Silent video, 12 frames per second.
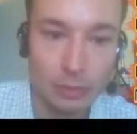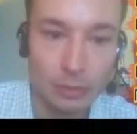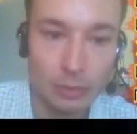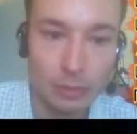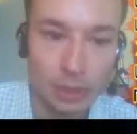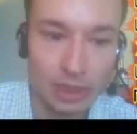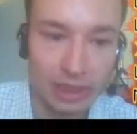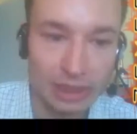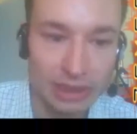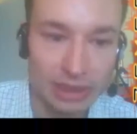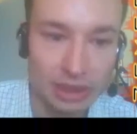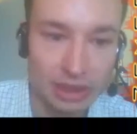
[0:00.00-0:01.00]
1
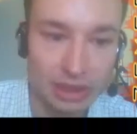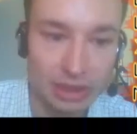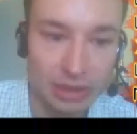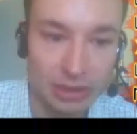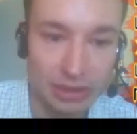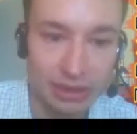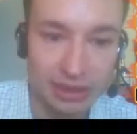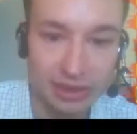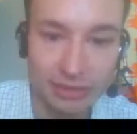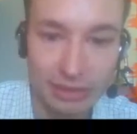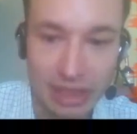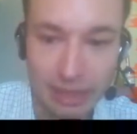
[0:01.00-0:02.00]
NG, that's
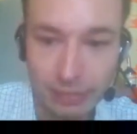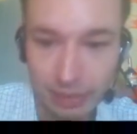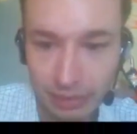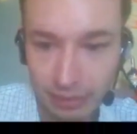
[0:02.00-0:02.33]
a lab.